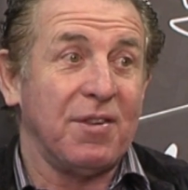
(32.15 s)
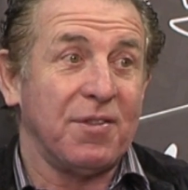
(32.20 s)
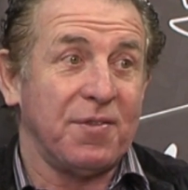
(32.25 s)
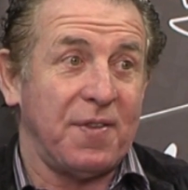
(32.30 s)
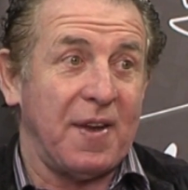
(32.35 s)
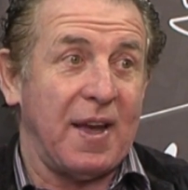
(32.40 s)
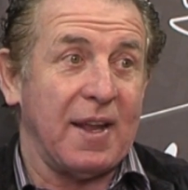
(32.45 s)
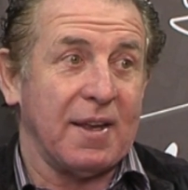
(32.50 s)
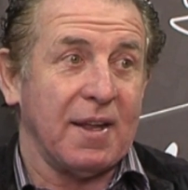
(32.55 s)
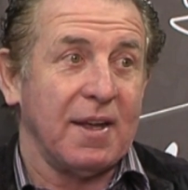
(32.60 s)

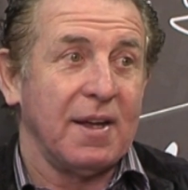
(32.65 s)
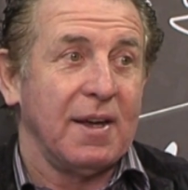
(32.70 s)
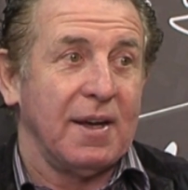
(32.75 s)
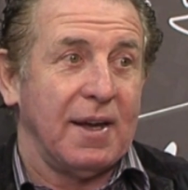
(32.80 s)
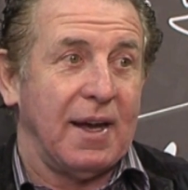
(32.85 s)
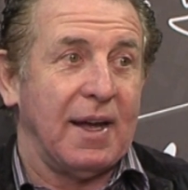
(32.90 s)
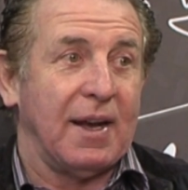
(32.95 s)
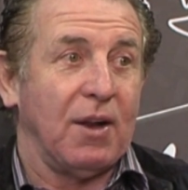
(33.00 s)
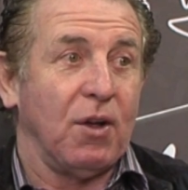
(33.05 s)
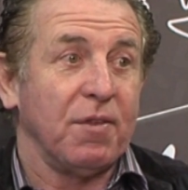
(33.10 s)
fit
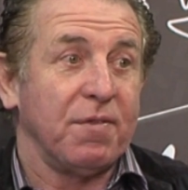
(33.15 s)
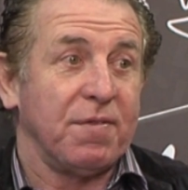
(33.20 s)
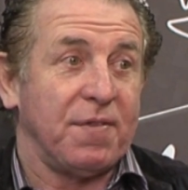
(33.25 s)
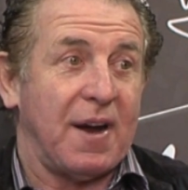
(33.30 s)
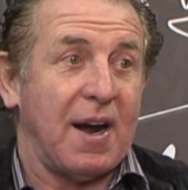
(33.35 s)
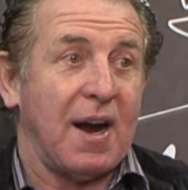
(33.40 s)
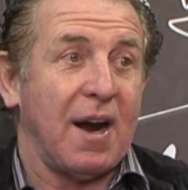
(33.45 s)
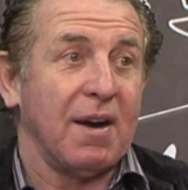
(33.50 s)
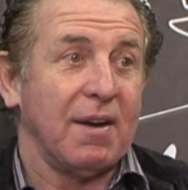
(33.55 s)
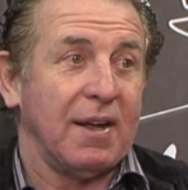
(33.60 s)
and on
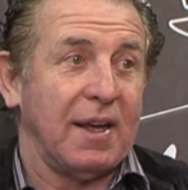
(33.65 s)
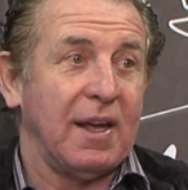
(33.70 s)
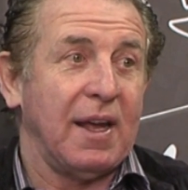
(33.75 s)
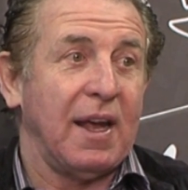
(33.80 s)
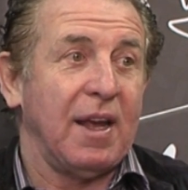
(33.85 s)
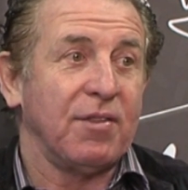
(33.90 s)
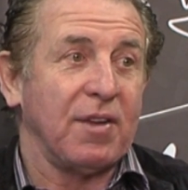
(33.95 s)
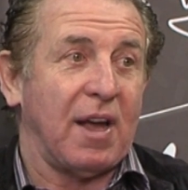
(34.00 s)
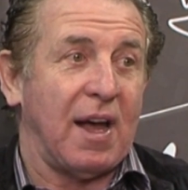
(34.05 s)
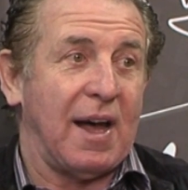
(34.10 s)
fire,
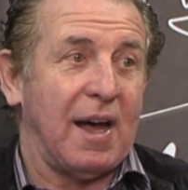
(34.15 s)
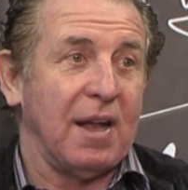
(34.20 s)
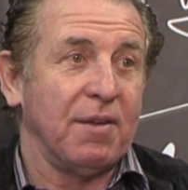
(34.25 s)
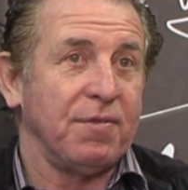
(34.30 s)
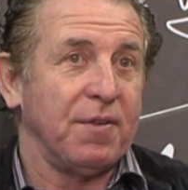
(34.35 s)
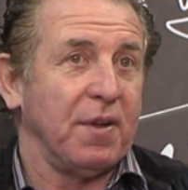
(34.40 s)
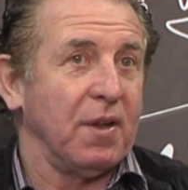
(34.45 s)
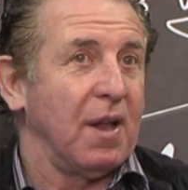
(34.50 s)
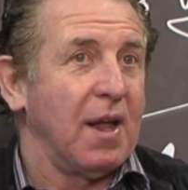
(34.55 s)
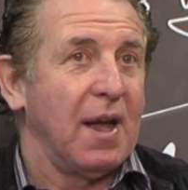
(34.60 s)
he's a
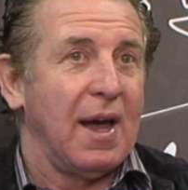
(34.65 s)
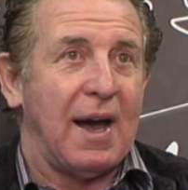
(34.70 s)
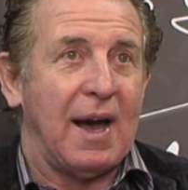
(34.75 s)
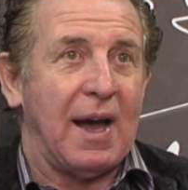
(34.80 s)
handful.